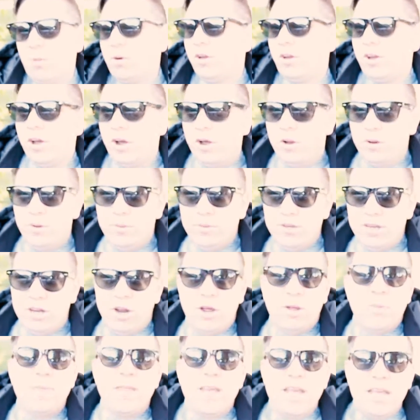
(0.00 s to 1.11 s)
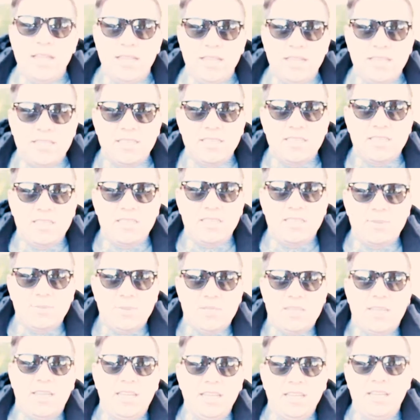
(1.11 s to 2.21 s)
want to go, this is
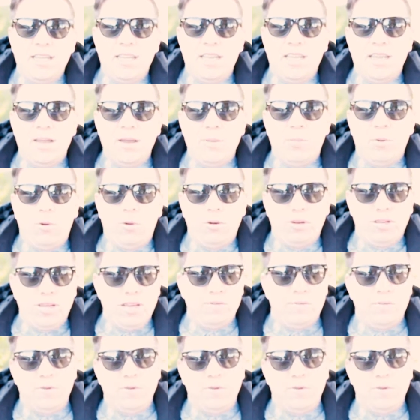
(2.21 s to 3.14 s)
particularly important.